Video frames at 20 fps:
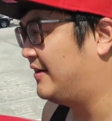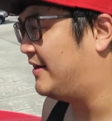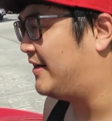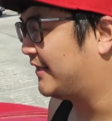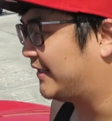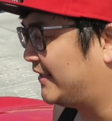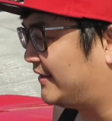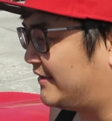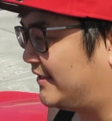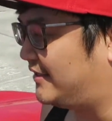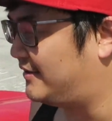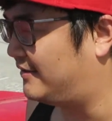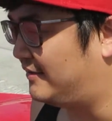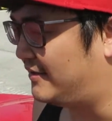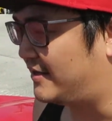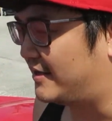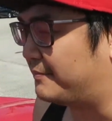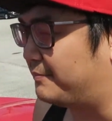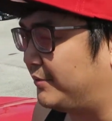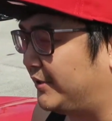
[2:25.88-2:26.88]
I get that a
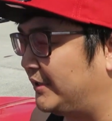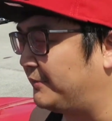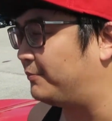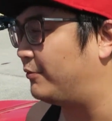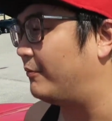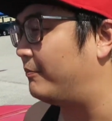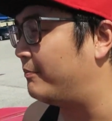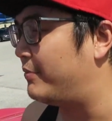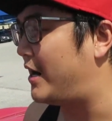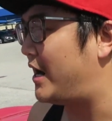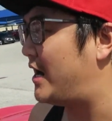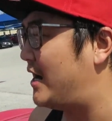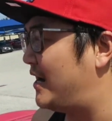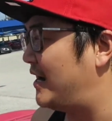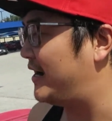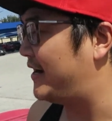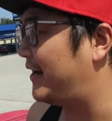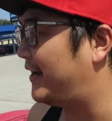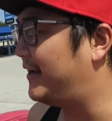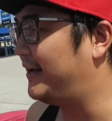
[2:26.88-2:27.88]
lot of people
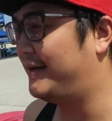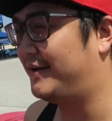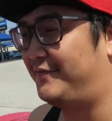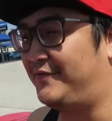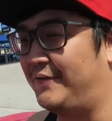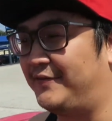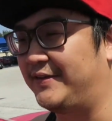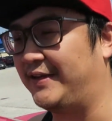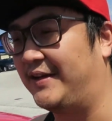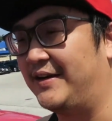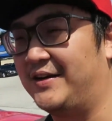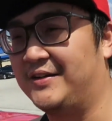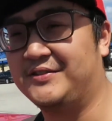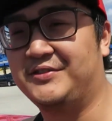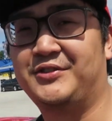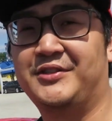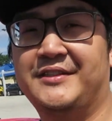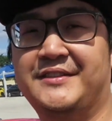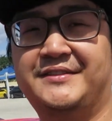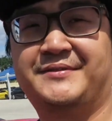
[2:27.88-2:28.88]
buy
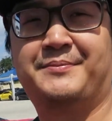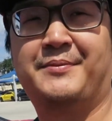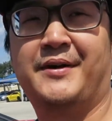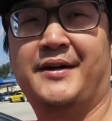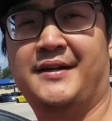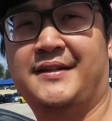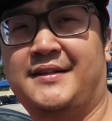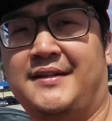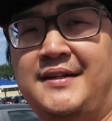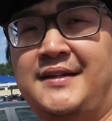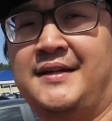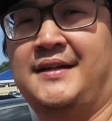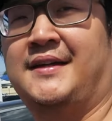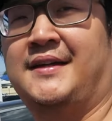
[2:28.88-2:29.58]
1500s, but